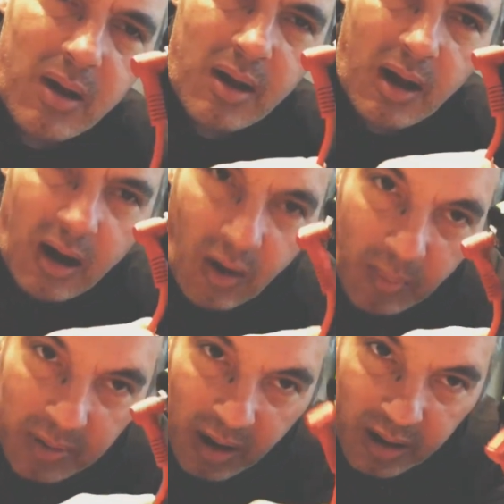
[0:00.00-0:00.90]
Got it all
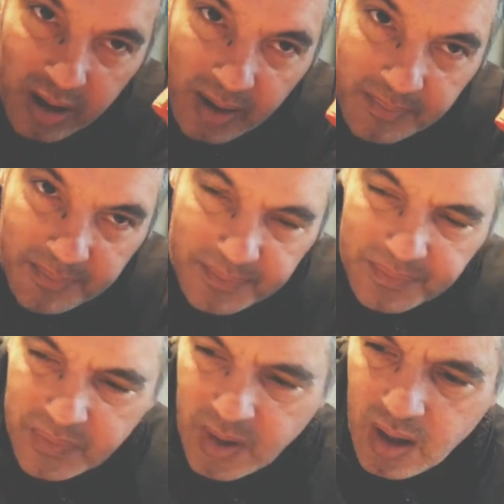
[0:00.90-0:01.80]
plugged
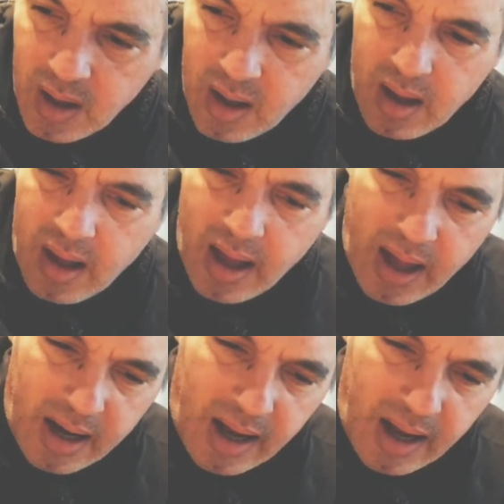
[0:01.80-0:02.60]
in. And